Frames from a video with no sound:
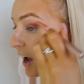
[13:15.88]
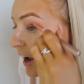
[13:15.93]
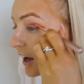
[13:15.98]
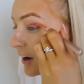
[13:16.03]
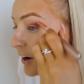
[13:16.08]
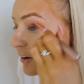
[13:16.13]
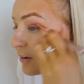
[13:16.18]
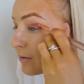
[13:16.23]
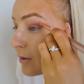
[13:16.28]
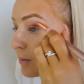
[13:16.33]

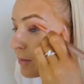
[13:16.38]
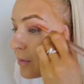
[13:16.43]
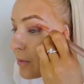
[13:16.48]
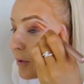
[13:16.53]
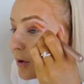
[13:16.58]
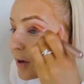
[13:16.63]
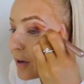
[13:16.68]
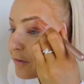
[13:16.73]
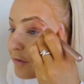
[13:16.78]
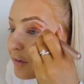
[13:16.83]
And I remember
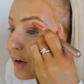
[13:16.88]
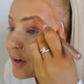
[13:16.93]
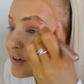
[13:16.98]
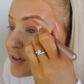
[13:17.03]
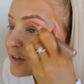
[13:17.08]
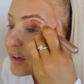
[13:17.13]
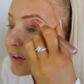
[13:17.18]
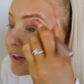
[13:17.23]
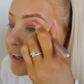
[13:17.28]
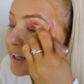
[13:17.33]
when I
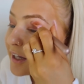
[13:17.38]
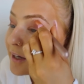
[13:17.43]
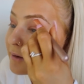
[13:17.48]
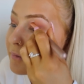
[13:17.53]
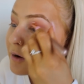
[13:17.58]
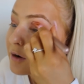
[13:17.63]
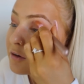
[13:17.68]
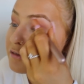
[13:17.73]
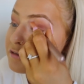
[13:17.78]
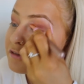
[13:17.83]
first got the
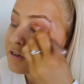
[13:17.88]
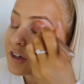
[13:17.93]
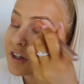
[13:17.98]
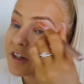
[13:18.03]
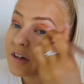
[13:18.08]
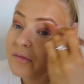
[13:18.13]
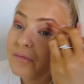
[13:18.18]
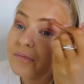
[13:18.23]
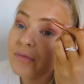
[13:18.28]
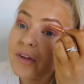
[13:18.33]
email
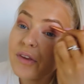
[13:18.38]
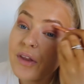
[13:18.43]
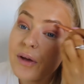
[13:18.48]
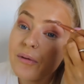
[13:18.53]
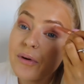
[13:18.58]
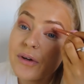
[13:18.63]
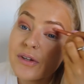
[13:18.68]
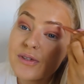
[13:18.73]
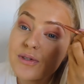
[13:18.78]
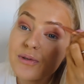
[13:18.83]
through that they
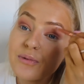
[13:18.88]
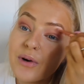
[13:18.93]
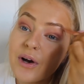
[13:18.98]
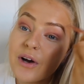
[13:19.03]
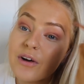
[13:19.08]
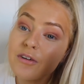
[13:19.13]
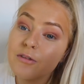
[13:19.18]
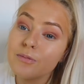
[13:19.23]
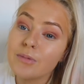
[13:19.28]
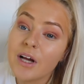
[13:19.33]
wanted to
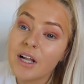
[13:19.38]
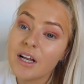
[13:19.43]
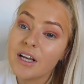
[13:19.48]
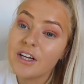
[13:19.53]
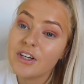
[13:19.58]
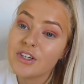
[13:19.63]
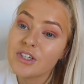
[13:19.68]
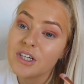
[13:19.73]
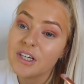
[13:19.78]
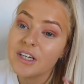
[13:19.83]
work with me, I
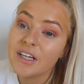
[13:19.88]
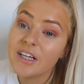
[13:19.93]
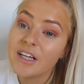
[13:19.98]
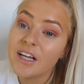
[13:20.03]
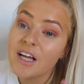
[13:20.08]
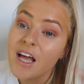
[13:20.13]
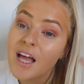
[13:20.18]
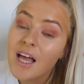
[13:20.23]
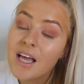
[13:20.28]
literally